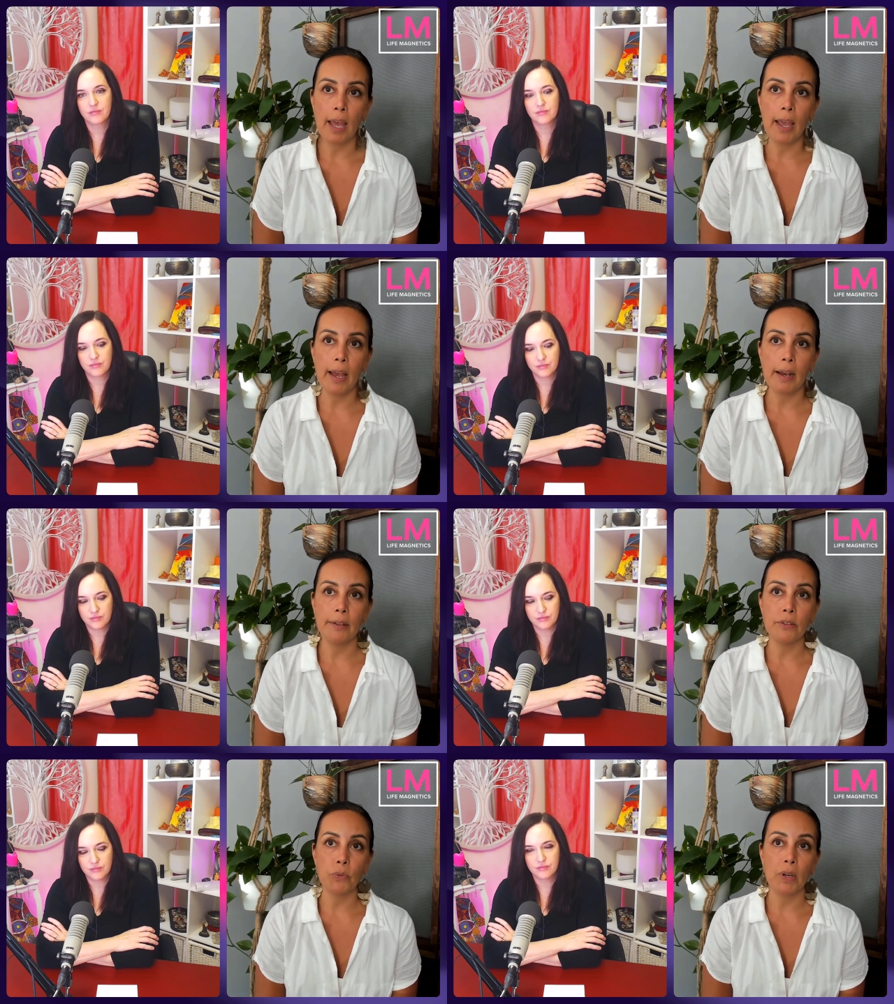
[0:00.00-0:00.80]

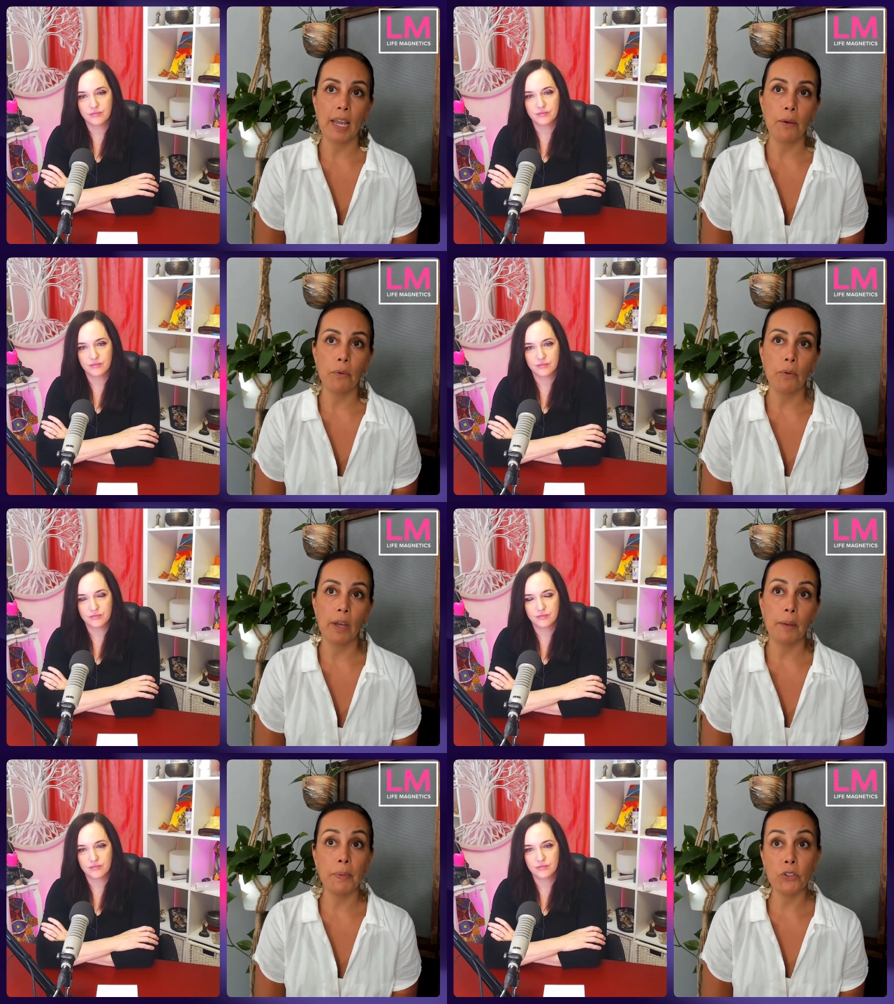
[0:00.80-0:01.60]
Speaker 1: And when I
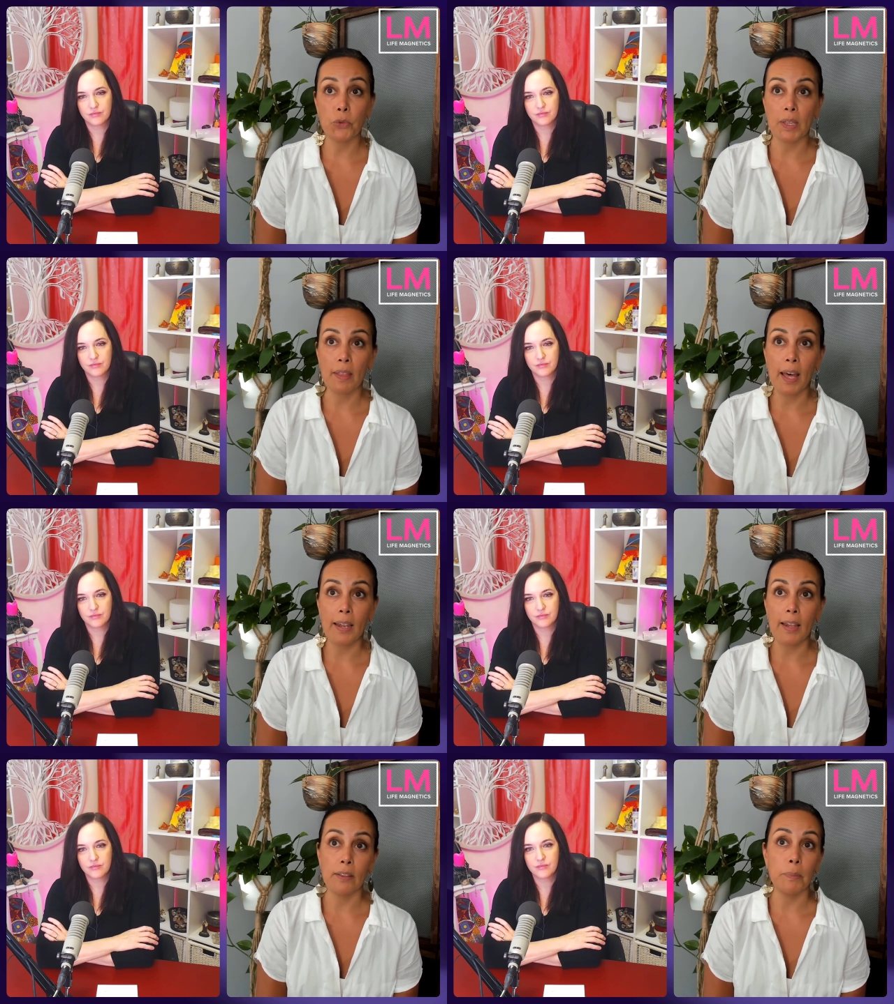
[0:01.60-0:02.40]
had been doing
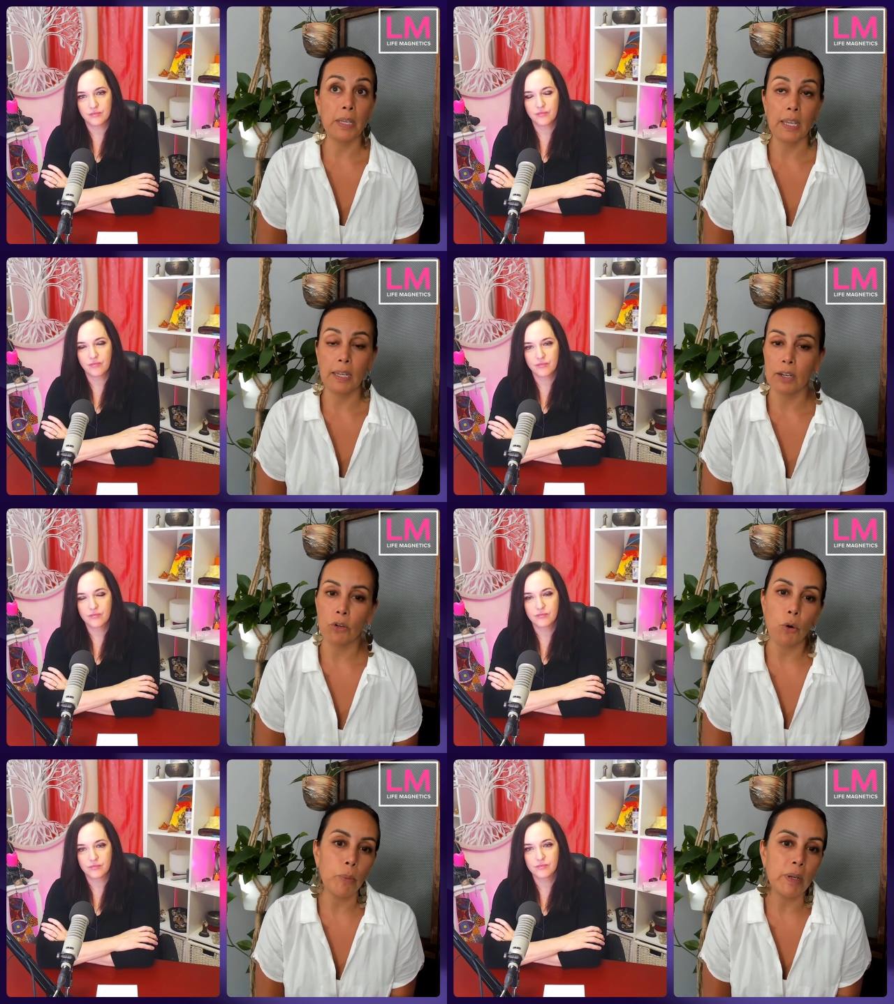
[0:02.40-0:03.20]
that at the
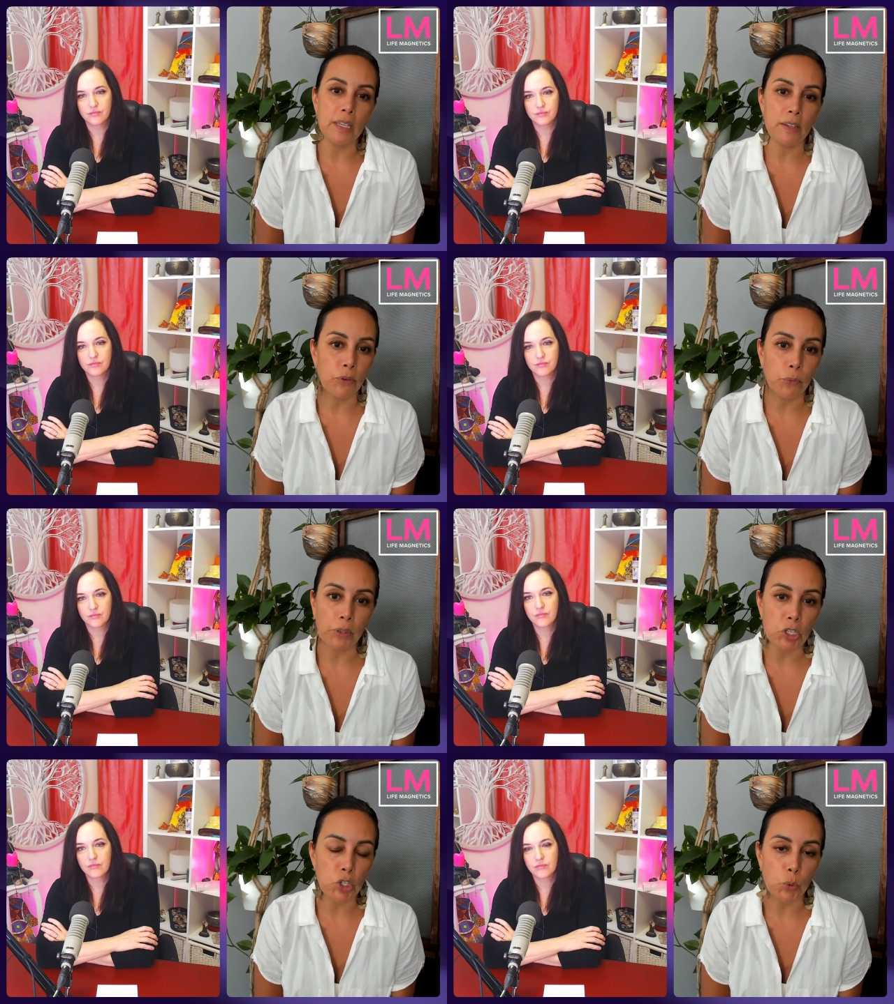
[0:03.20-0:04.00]
beginning, nobody even
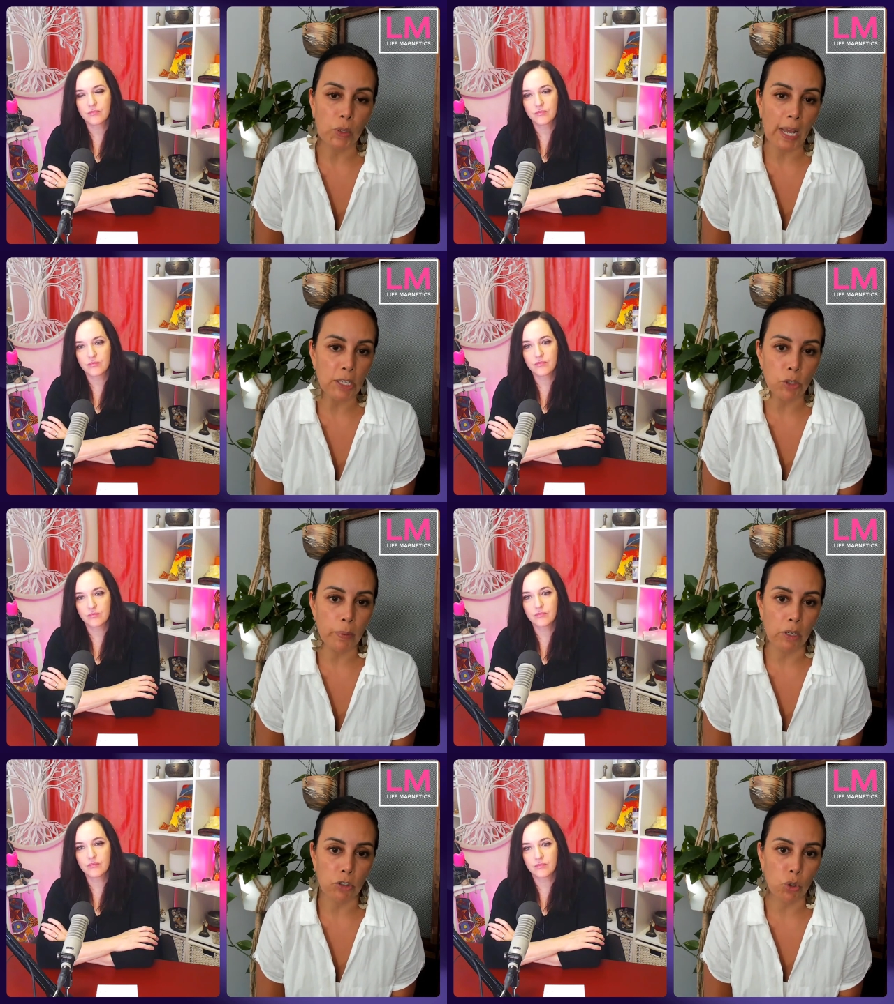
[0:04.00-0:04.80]
really knew what
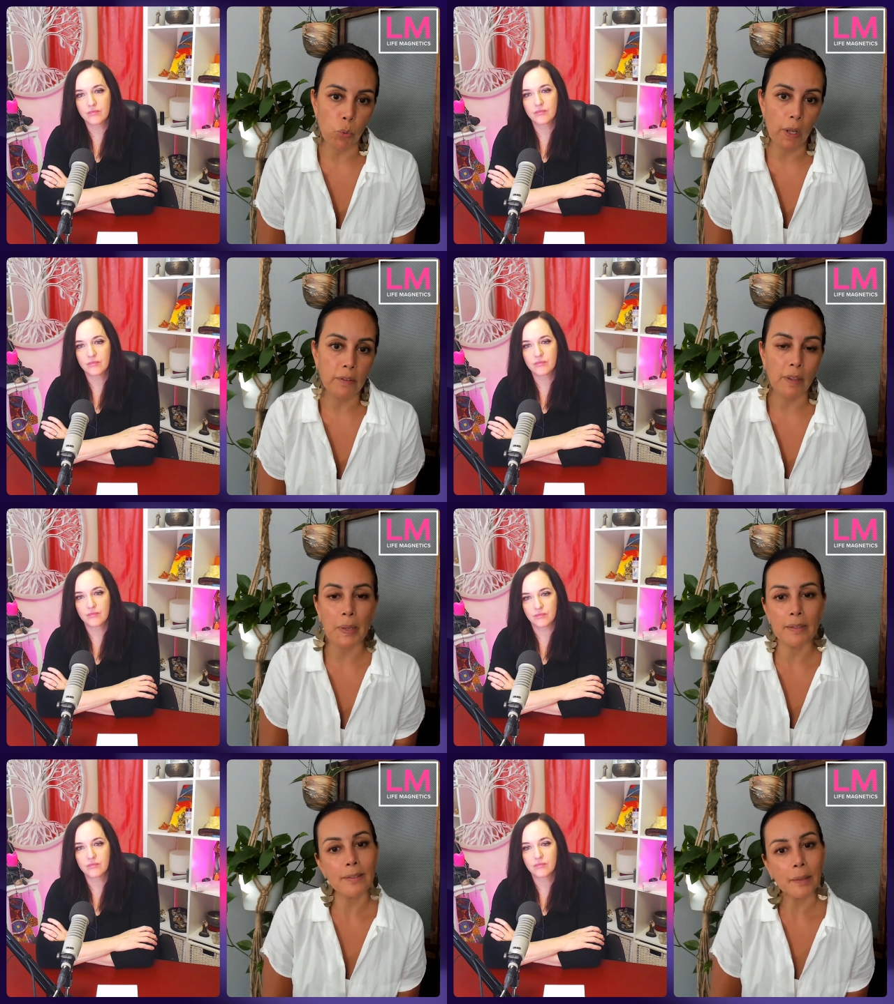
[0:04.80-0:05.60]
acupuncture was. I
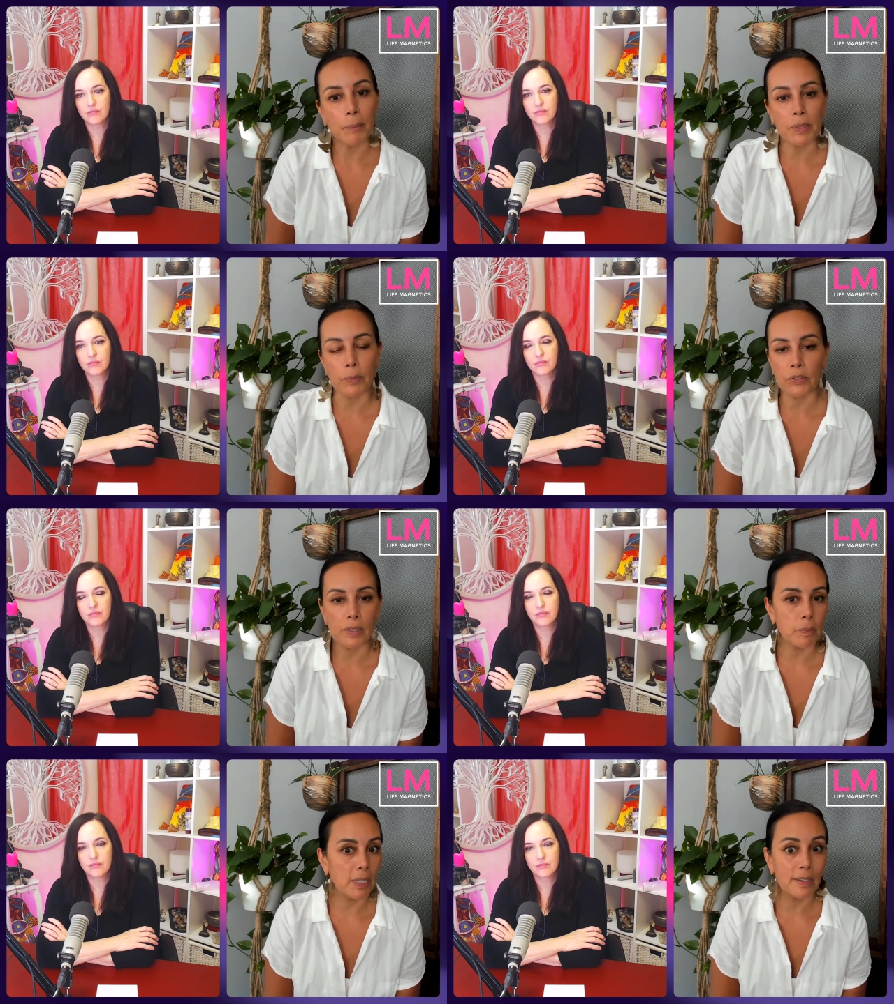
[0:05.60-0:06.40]
mean, some people
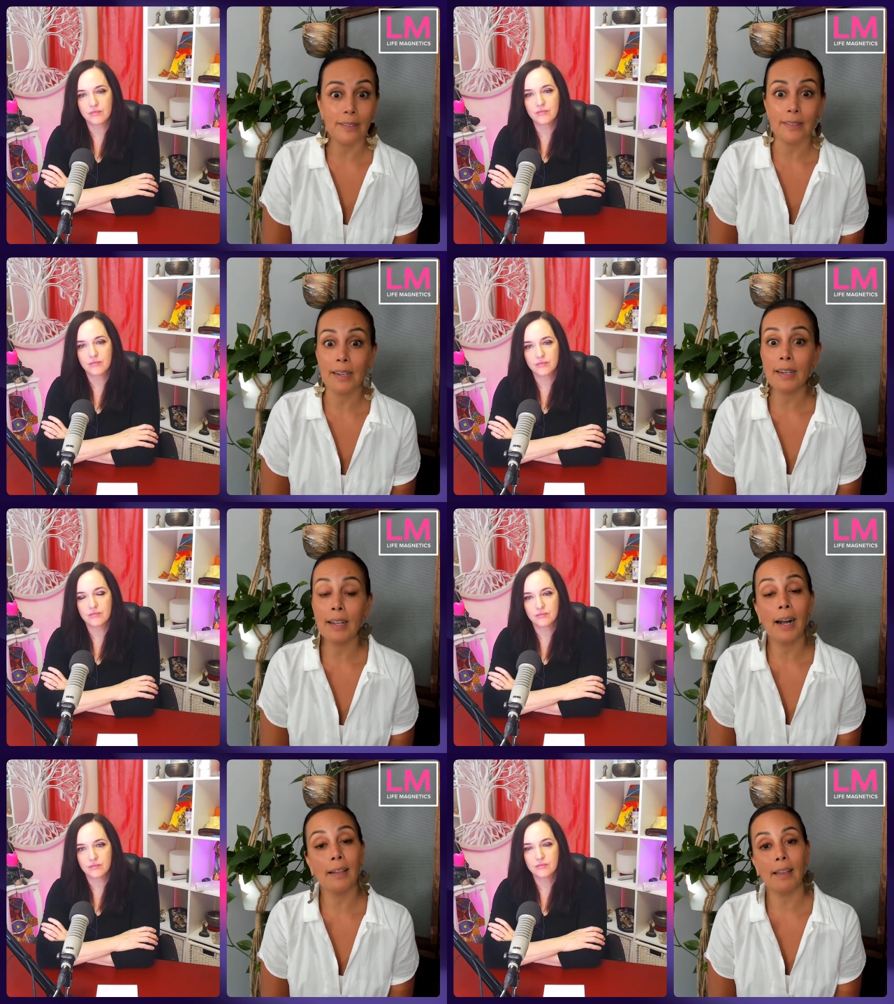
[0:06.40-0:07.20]
did, but it is
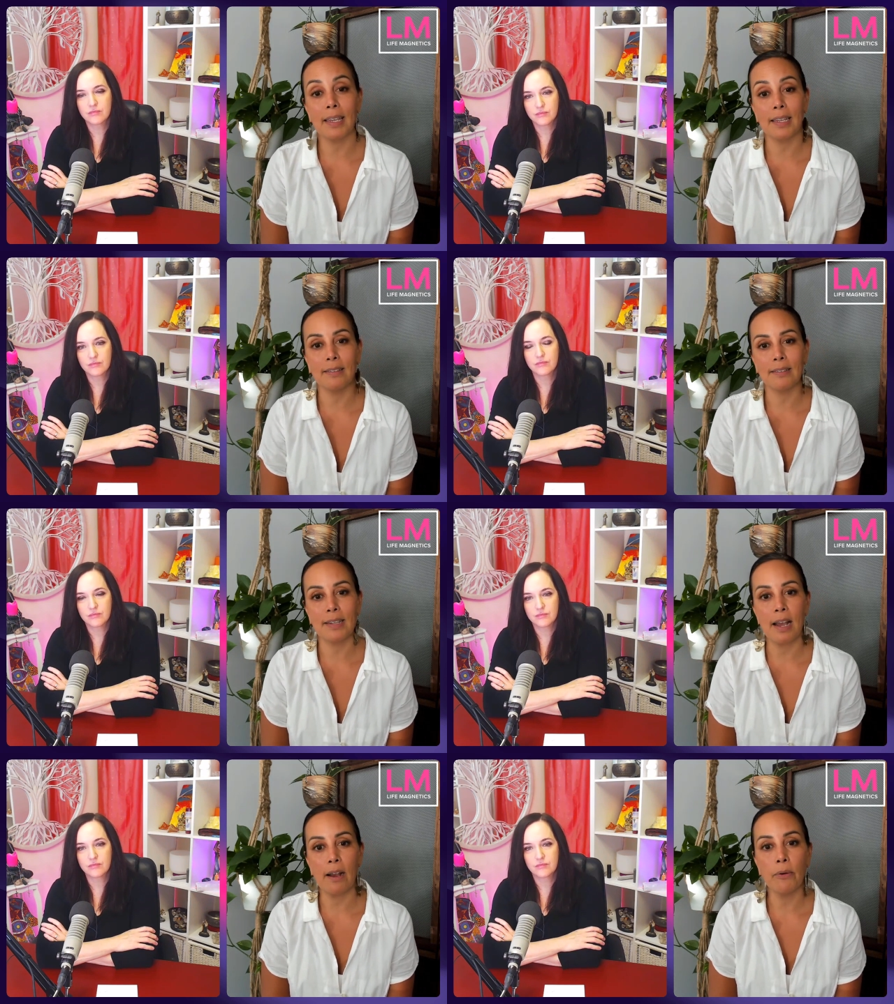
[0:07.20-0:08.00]
not like it is
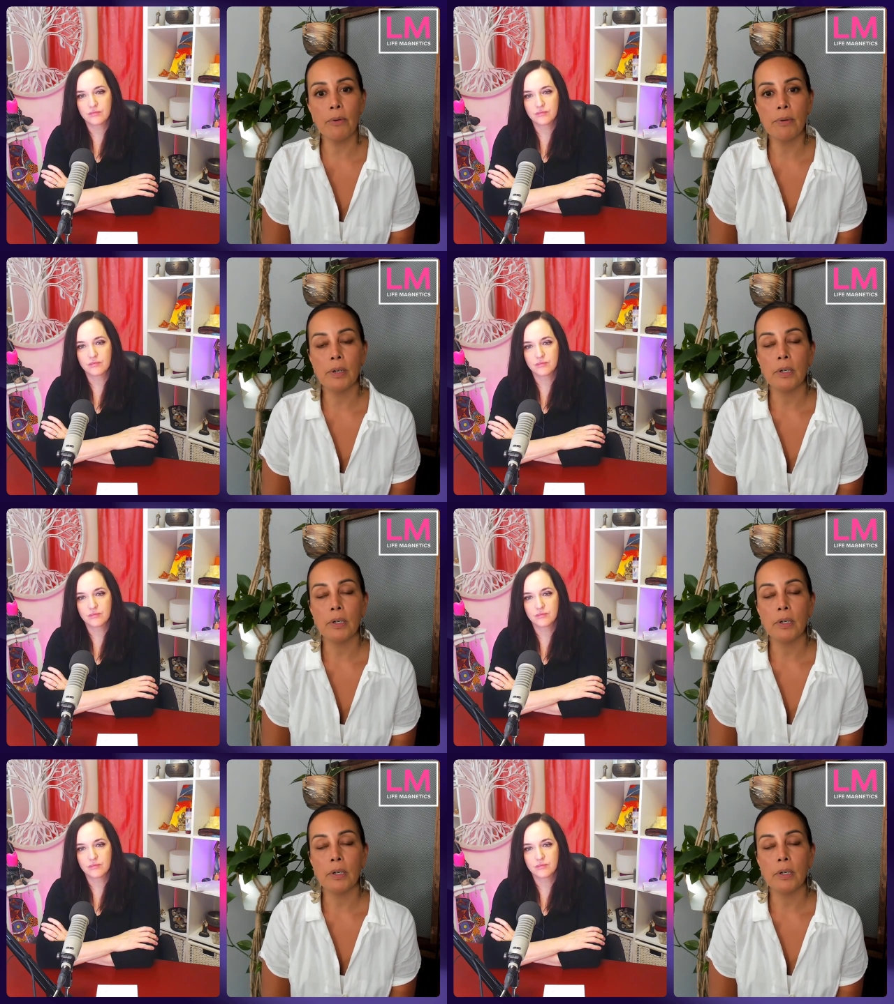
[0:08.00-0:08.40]
now.